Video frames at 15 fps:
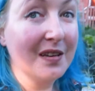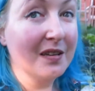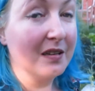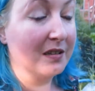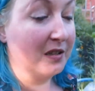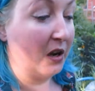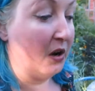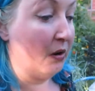
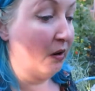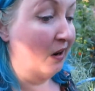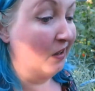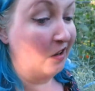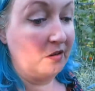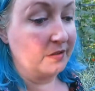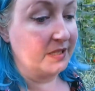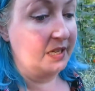so I
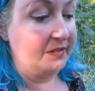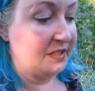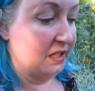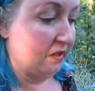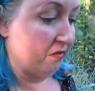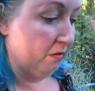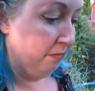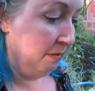can't save seed
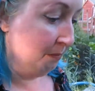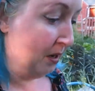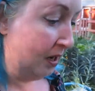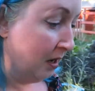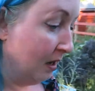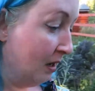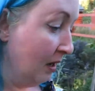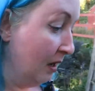from them.
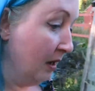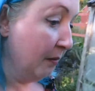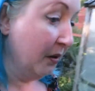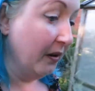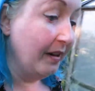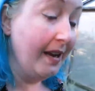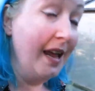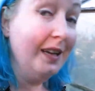
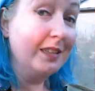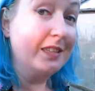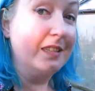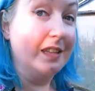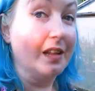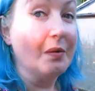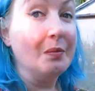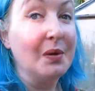But next to
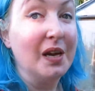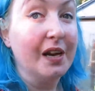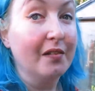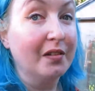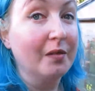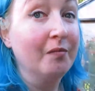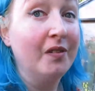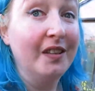them we have
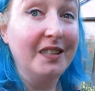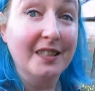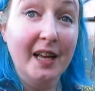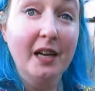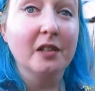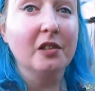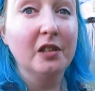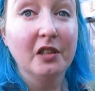something that is
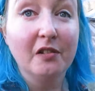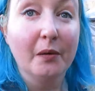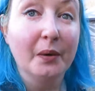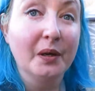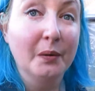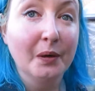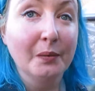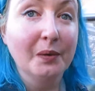actually growing quite